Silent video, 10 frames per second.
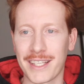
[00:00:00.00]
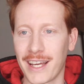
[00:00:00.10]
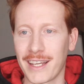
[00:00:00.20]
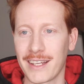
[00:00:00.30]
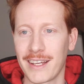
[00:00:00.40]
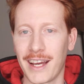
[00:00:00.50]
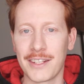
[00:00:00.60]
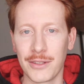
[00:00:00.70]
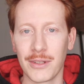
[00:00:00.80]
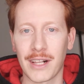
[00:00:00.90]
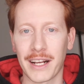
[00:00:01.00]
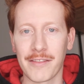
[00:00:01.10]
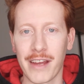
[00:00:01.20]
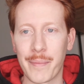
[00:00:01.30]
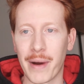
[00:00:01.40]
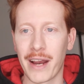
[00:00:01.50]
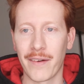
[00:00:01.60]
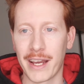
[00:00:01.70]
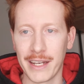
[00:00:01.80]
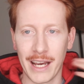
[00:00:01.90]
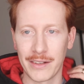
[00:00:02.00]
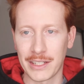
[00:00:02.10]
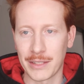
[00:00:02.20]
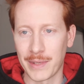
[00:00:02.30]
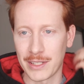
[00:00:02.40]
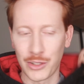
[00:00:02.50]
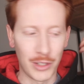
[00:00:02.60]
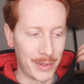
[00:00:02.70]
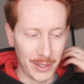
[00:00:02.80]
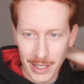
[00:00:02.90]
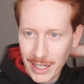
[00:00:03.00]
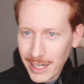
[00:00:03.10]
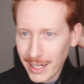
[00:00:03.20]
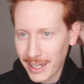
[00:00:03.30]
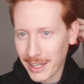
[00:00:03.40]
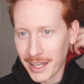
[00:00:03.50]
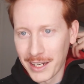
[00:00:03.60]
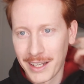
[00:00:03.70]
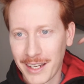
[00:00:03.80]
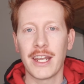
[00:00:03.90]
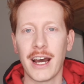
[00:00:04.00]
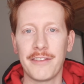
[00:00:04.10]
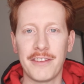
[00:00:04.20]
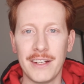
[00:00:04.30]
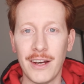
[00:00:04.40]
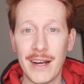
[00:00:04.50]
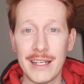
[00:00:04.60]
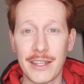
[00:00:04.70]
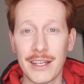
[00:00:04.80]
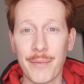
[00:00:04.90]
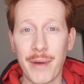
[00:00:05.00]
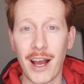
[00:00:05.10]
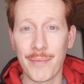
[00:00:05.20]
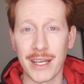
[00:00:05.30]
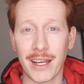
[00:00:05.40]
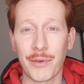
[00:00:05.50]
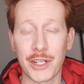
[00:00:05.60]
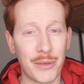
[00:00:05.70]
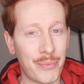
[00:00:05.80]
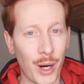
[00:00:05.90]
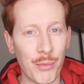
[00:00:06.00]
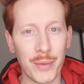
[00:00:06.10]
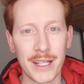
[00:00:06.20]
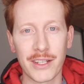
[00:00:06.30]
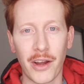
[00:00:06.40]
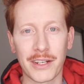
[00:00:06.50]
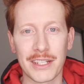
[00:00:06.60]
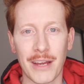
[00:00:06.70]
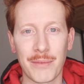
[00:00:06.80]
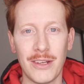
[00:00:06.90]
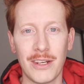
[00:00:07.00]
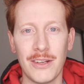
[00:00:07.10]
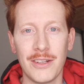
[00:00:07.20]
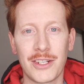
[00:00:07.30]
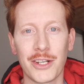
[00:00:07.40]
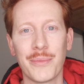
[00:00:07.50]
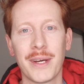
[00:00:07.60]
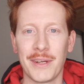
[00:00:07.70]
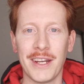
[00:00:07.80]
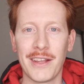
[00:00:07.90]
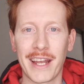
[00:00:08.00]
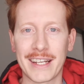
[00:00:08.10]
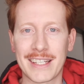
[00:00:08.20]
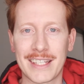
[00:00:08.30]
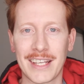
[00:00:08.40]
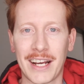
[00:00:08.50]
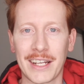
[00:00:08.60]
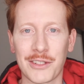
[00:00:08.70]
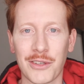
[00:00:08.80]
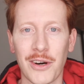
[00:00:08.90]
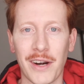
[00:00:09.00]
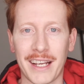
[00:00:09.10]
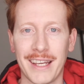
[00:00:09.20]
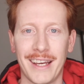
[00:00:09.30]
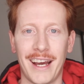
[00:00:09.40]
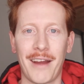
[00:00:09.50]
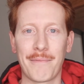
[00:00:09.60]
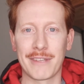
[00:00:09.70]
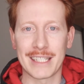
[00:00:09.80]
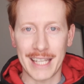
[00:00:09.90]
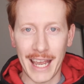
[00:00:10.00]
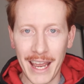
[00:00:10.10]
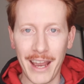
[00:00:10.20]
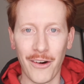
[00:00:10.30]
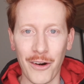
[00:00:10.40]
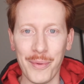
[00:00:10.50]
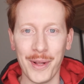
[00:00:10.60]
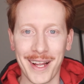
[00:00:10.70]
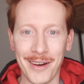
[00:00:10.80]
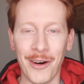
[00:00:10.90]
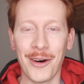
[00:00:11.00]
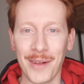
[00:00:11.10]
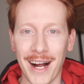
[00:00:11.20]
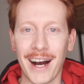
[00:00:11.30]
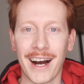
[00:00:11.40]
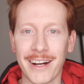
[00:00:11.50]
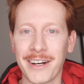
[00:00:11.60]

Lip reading: I do look like a vampire right now. It's just my stupid hoodie. Now, if you know anything about me, which you probably don't because I'm new to YouTube, you would know that I suck at drawing. I'm terrible at all art.